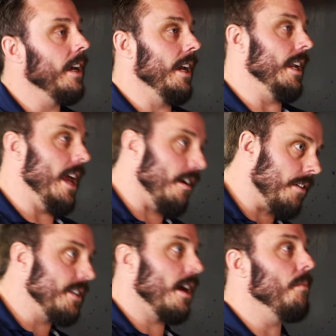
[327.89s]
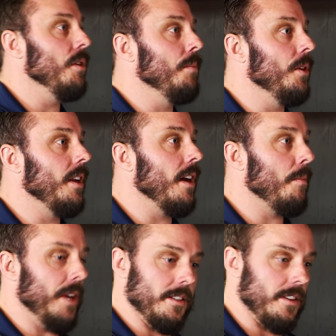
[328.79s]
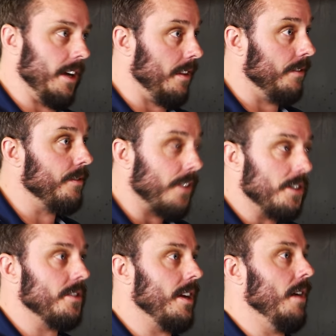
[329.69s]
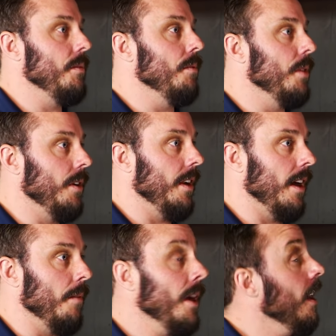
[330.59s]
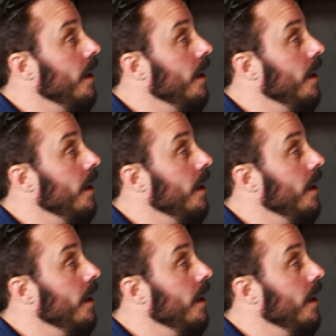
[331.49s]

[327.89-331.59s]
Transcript: Mm-hmm. And every time you boot it up, it's like the first time you boot it up.